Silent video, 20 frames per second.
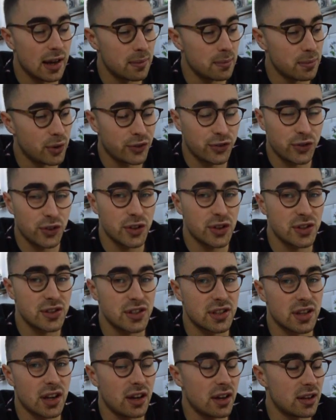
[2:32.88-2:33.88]
before you
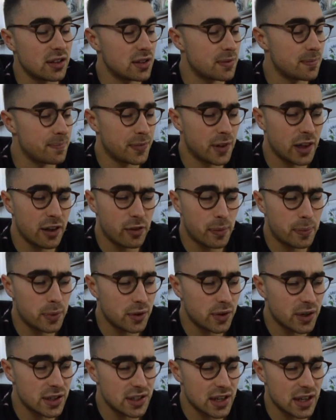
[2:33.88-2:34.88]
start.
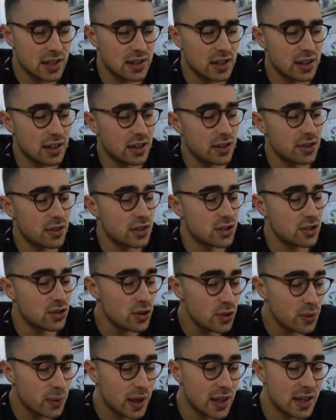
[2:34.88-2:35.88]
Liverpool, it says that they do a
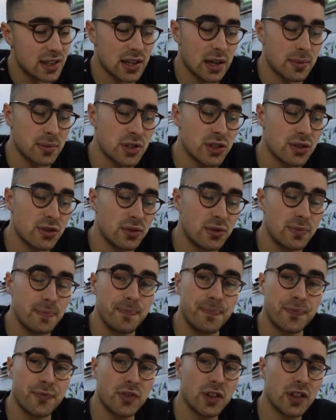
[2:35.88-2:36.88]
2-week summer school
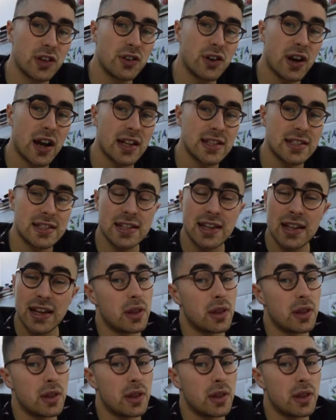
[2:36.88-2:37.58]
for the grads.